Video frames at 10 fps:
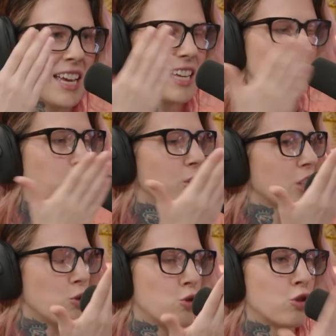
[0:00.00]
Esports
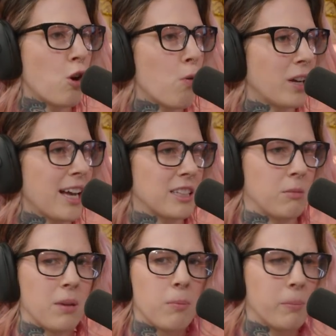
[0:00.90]
is so connected,
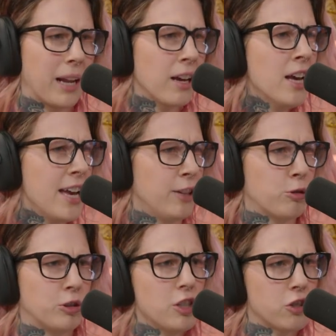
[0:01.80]
and people be like, in
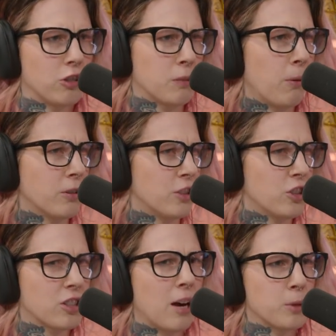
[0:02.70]
traditional sports, it
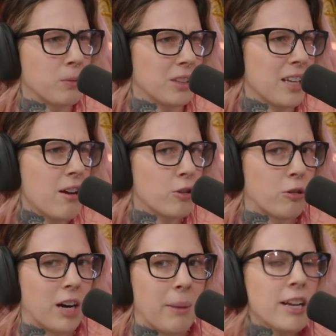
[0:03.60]
just comes with the
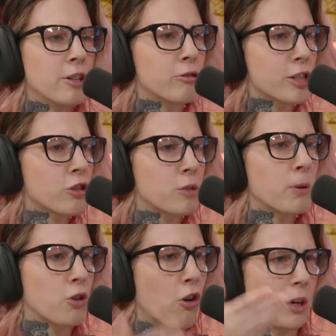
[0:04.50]
territory. I'm like, traditional
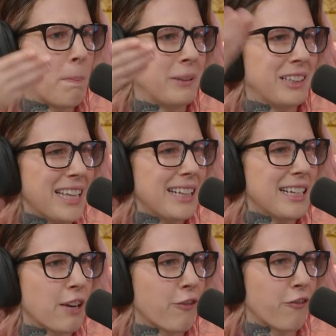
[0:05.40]
sports are
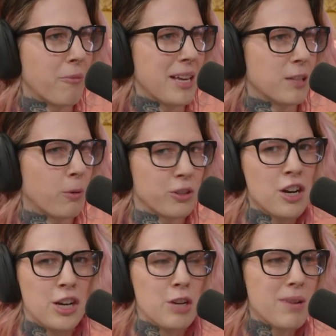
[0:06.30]
completely different from esports.
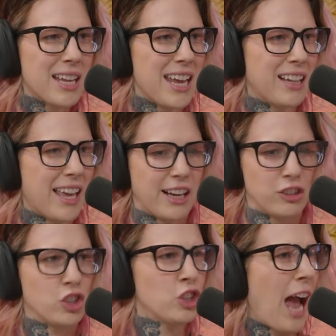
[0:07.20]
You get in like a
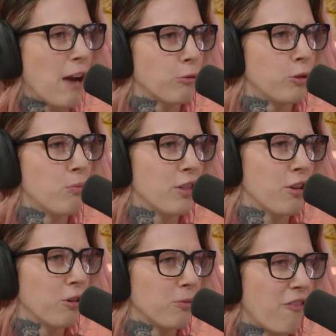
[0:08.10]
chat room with
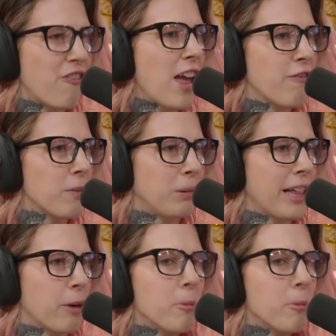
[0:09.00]
your favorite player.